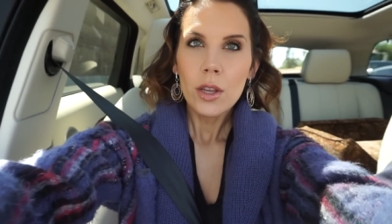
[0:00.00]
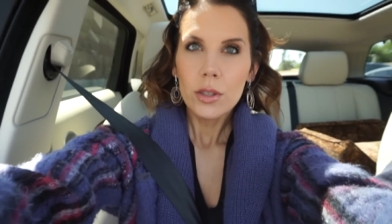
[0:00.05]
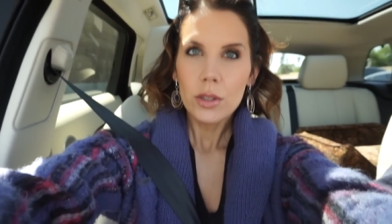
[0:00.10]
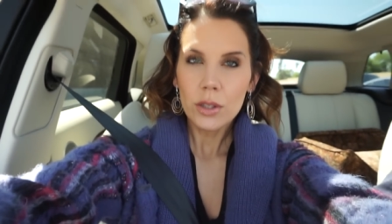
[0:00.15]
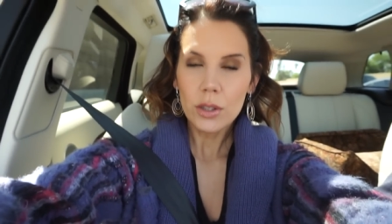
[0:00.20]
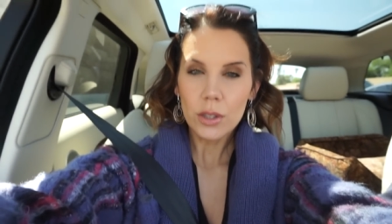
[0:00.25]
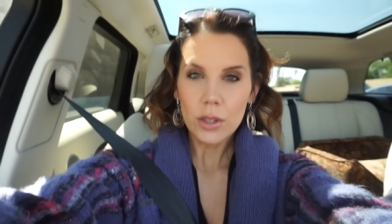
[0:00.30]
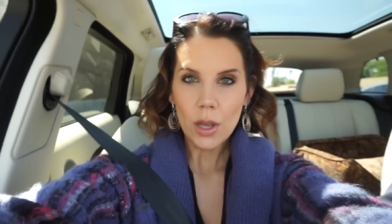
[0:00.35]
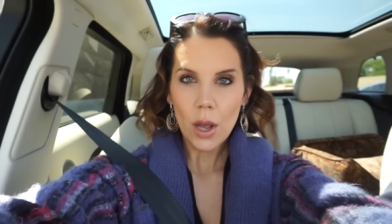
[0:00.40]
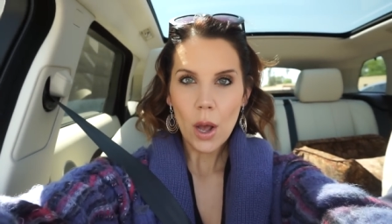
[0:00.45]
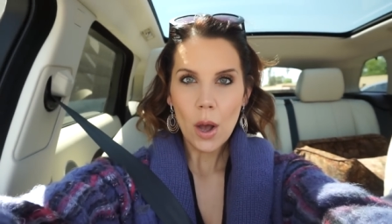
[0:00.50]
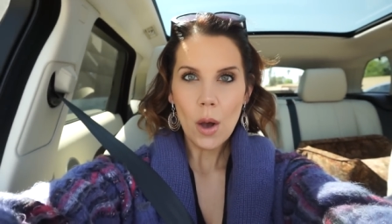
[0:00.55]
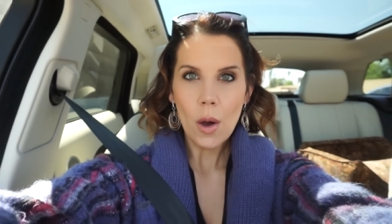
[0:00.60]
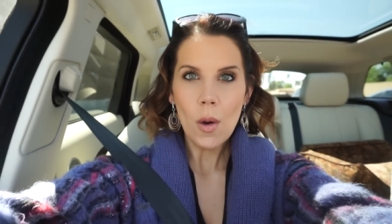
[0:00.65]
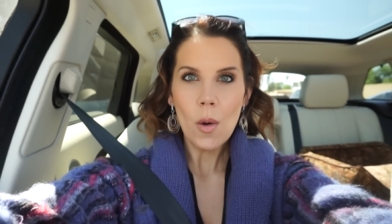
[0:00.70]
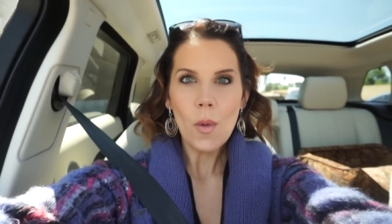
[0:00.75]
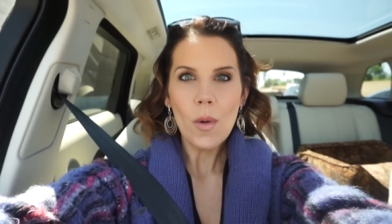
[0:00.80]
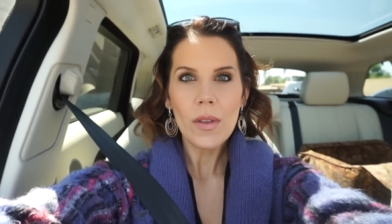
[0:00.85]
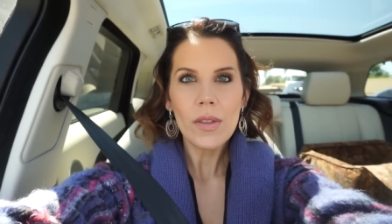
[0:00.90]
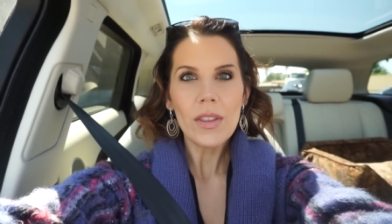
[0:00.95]

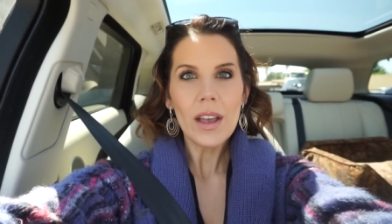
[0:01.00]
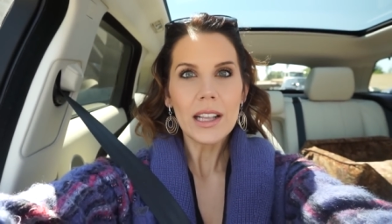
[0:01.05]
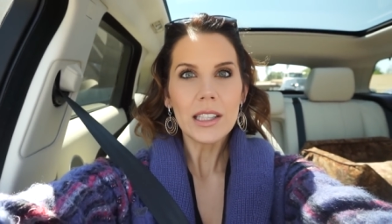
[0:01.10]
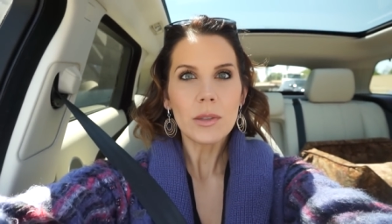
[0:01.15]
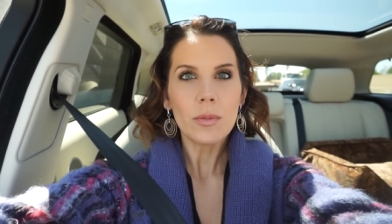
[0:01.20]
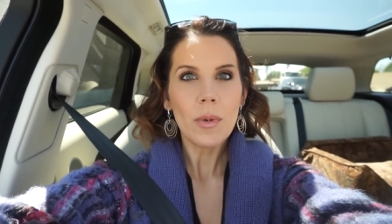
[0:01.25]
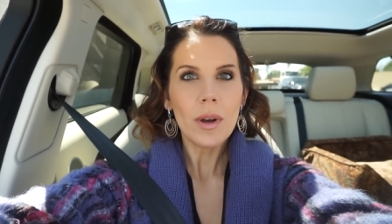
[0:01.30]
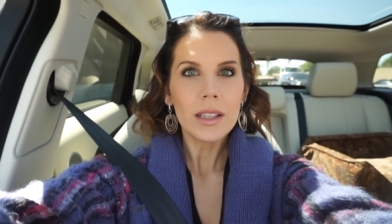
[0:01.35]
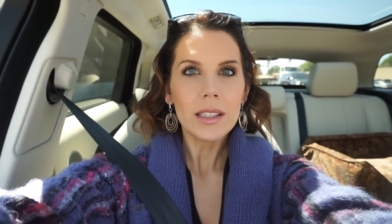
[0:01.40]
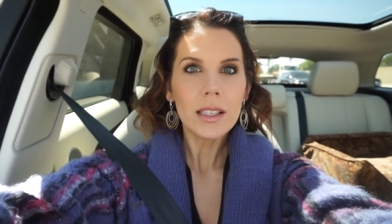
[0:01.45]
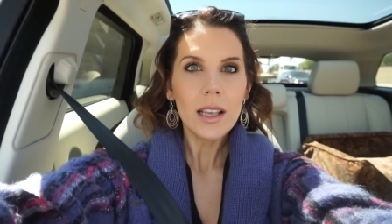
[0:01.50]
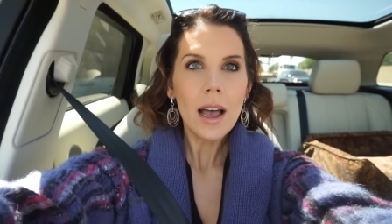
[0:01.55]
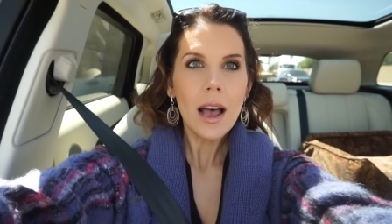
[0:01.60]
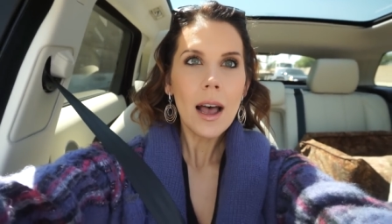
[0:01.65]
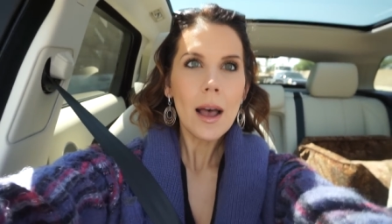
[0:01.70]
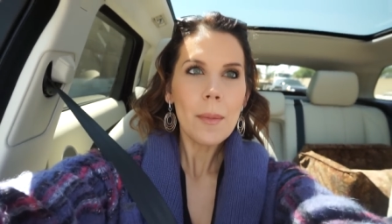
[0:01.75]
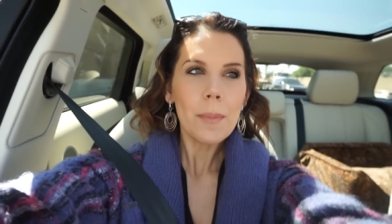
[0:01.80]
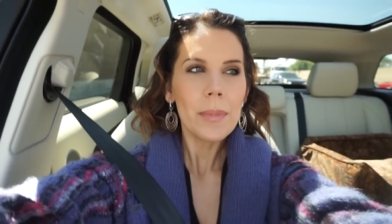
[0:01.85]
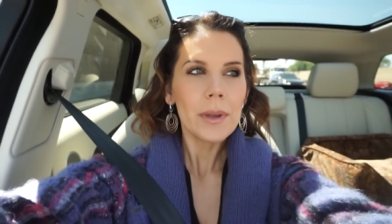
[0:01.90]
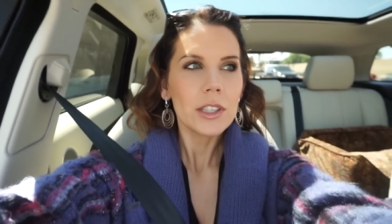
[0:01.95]
So that's what's
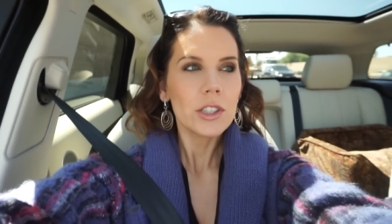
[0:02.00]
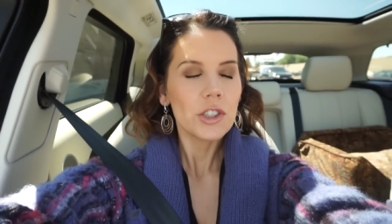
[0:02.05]
up.